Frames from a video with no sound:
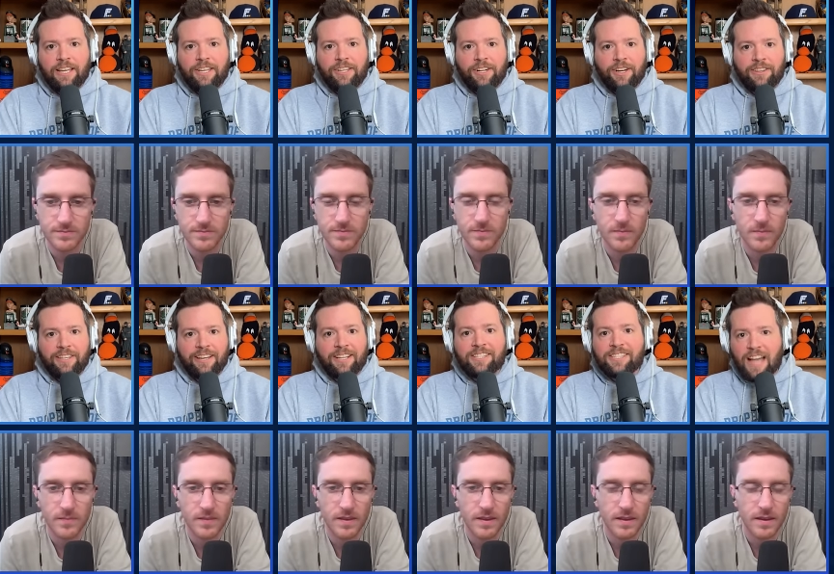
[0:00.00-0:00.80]
Speaker 1: you know,
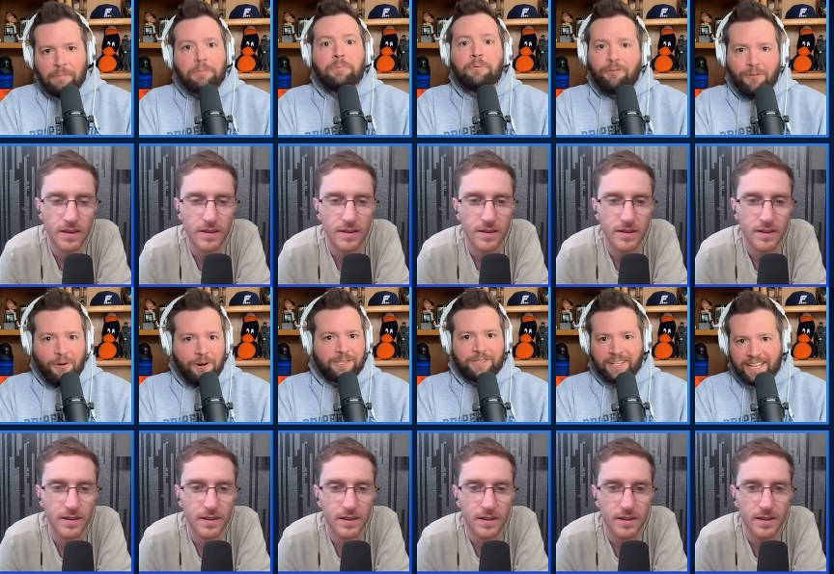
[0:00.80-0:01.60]
the unstoppable
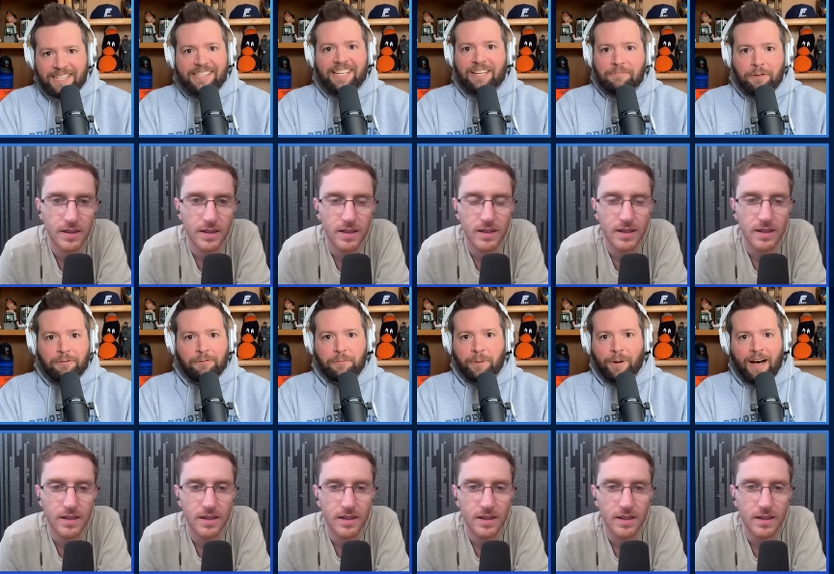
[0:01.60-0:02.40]
force against the
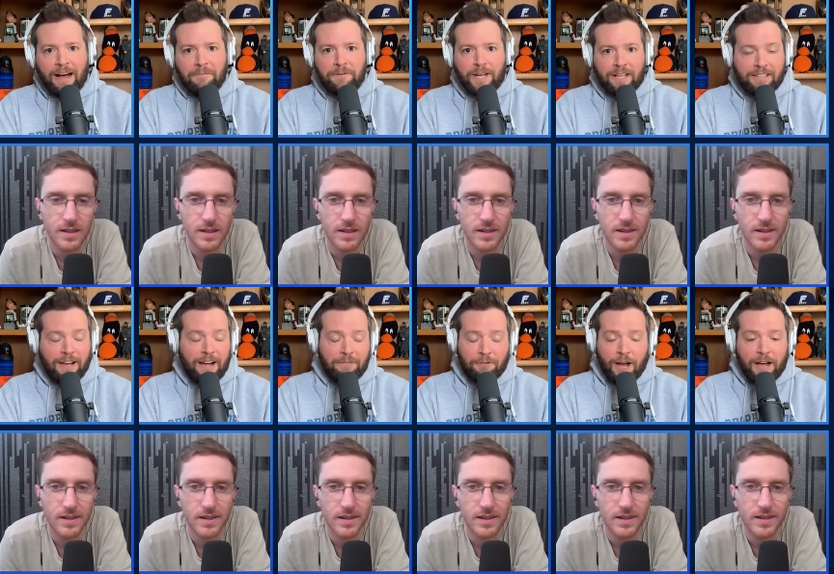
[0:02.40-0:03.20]
immovable object.
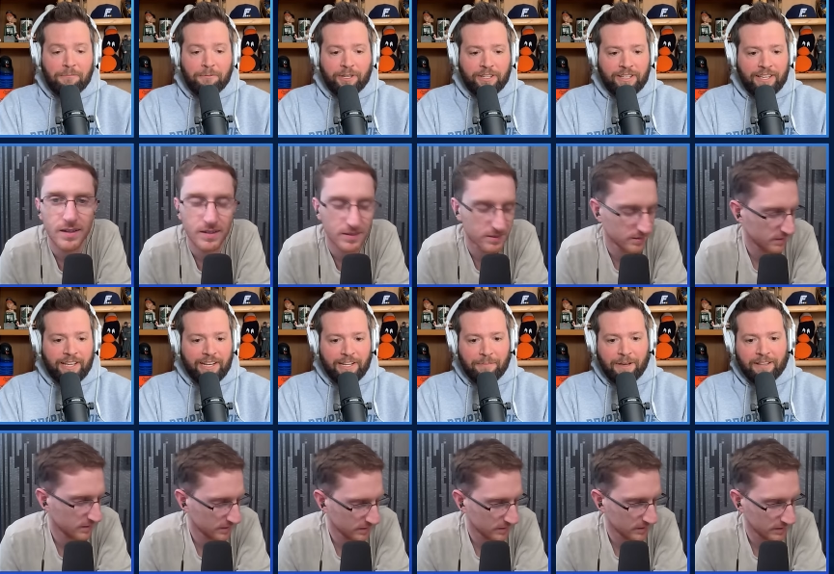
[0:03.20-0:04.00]
I'm, I'm really
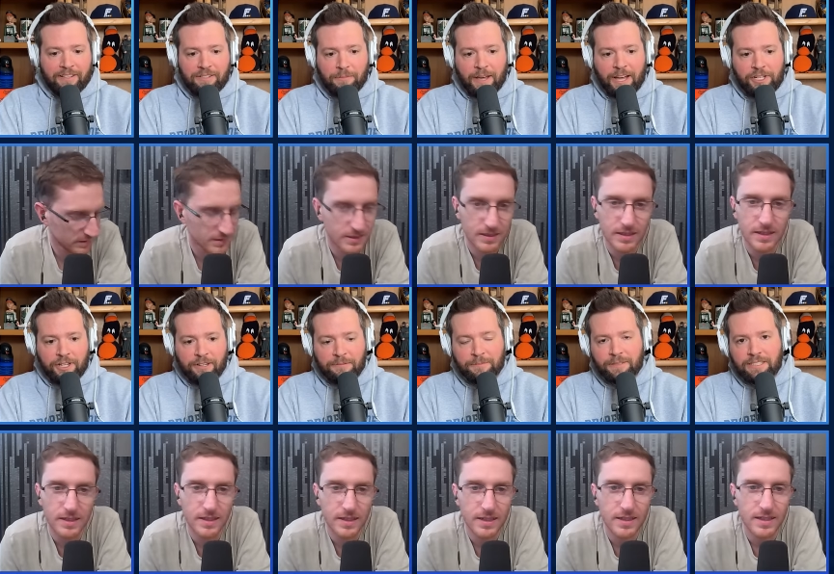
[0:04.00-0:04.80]
giddy about this
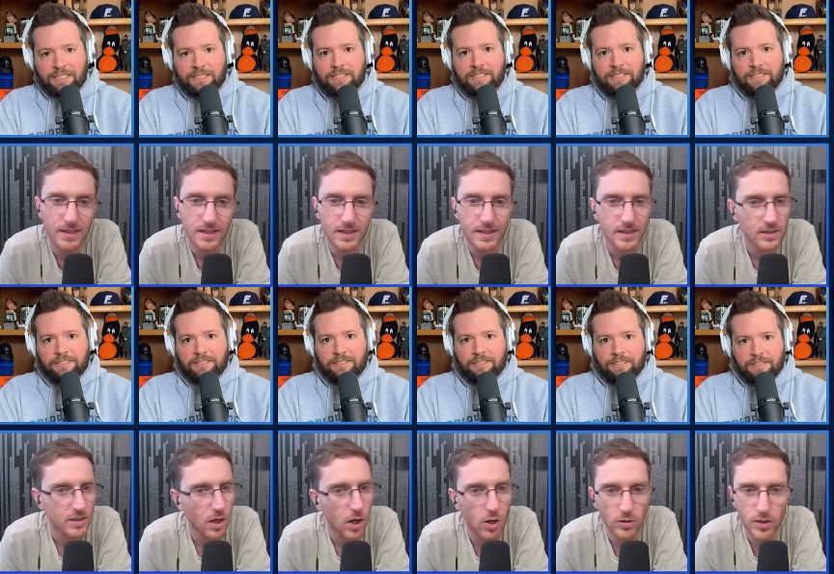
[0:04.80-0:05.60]
matchup.
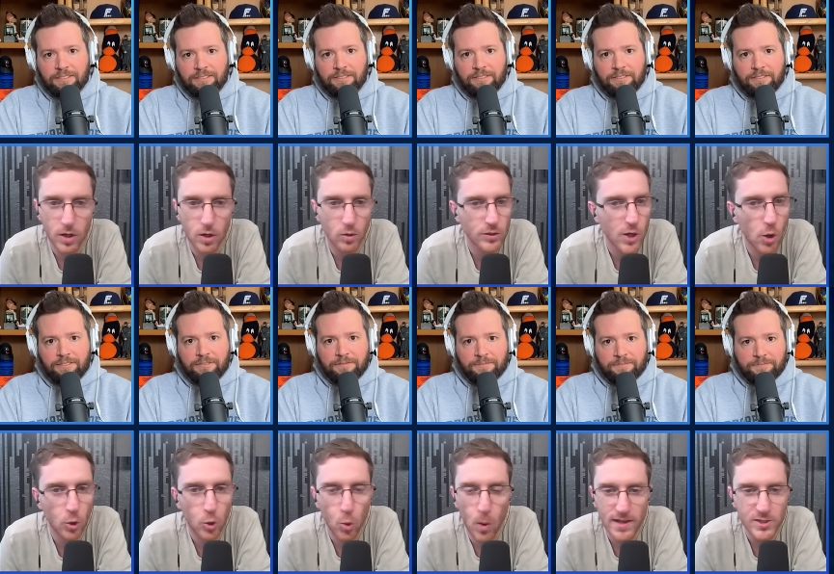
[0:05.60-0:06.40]
Speaker 2: Oh, no,
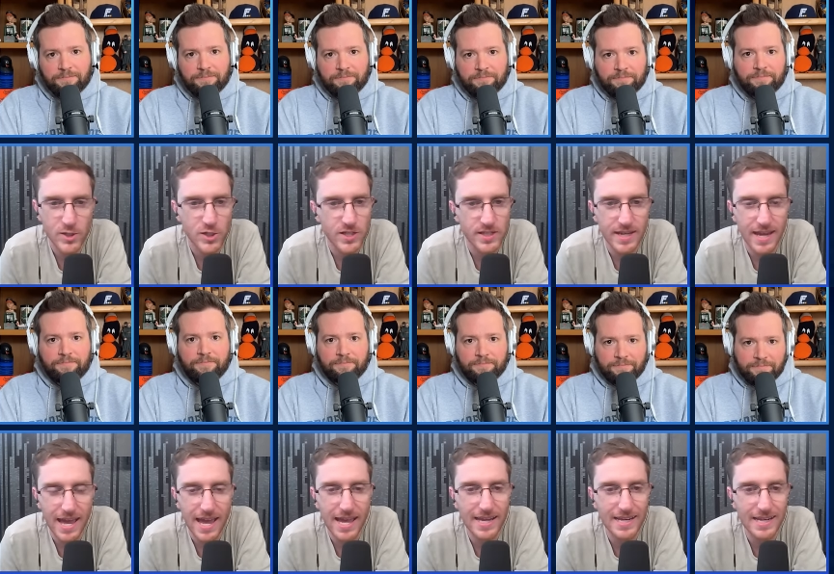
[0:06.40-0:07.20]
no question.
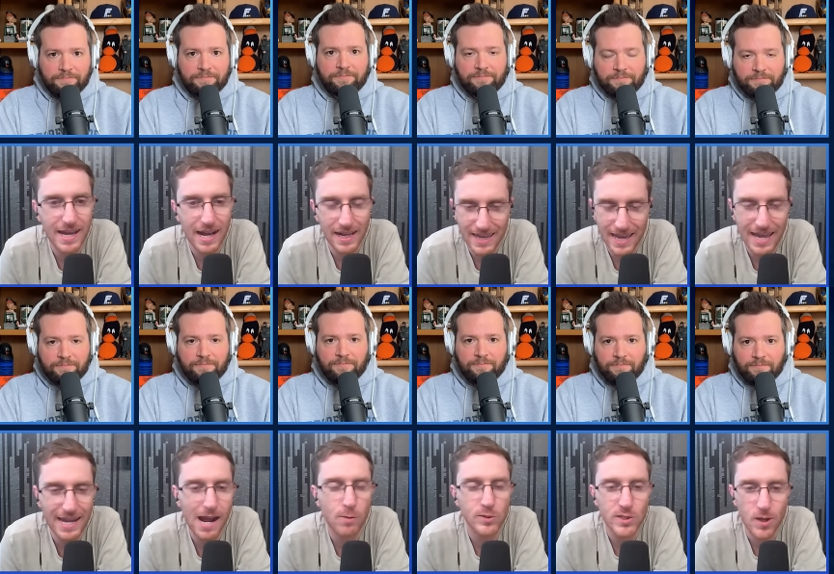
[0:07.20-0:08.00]
And
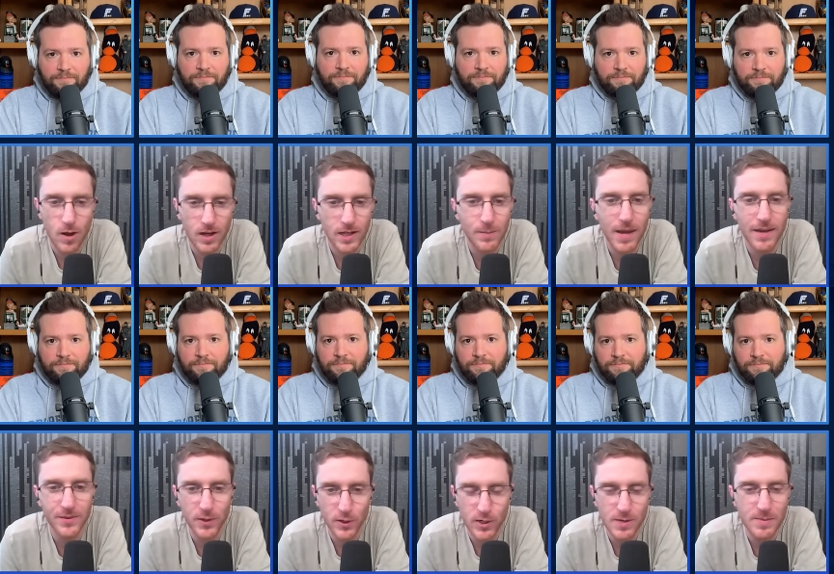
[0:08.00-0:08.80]
again, I was talking
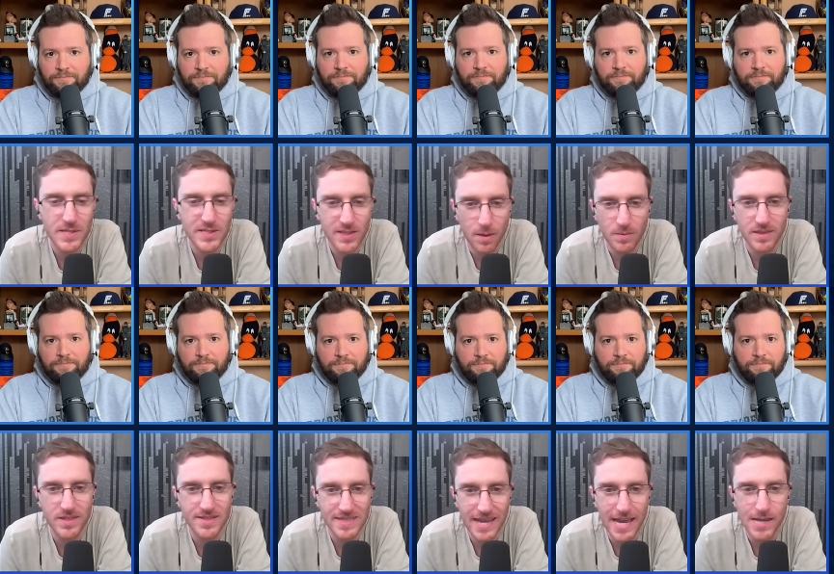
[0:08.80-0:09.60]
about there are going to be some of
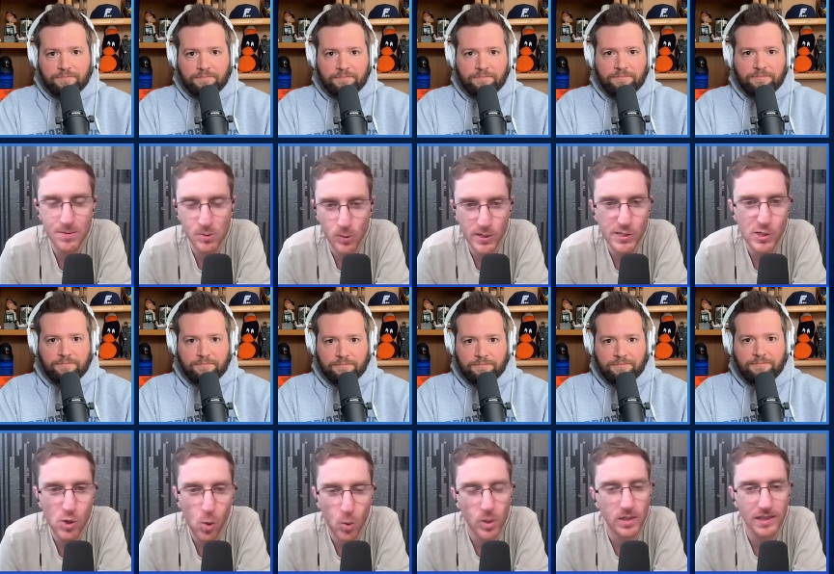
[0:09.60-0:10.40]
these games where you
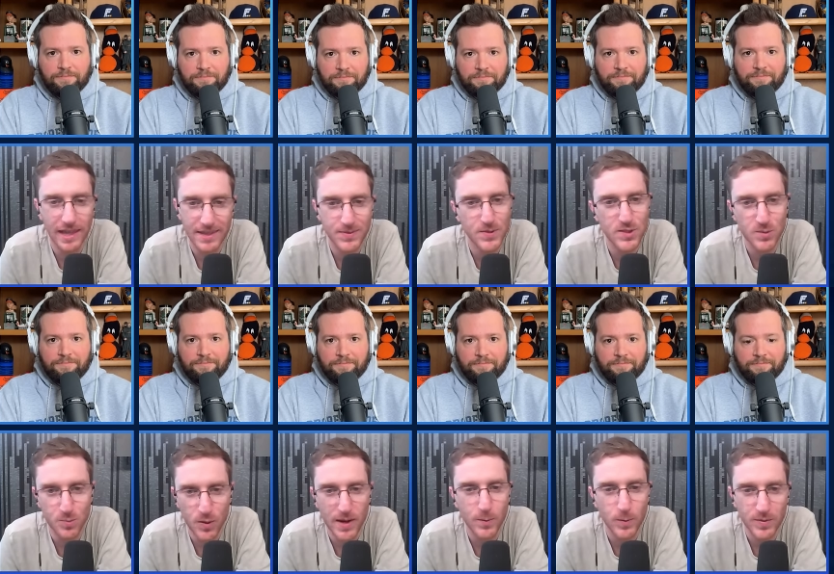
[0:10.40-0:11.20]
correlate the
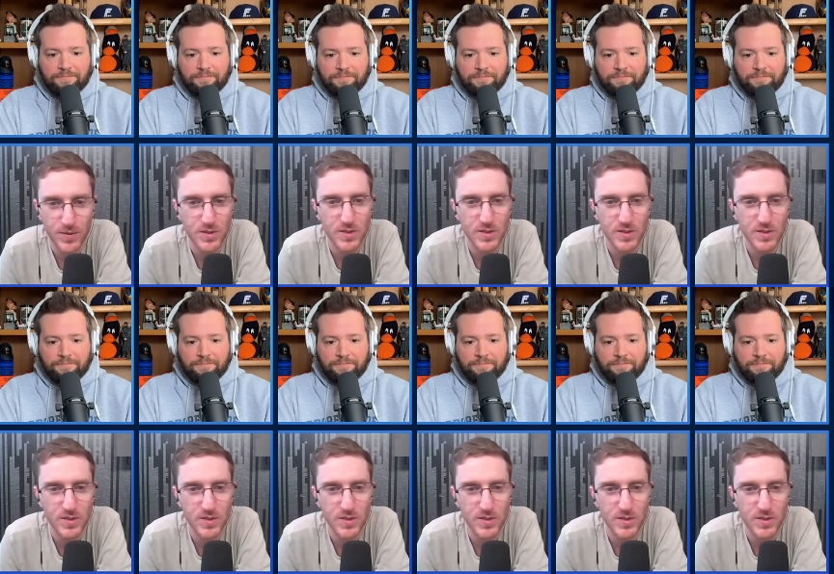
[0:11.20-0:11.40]
spread with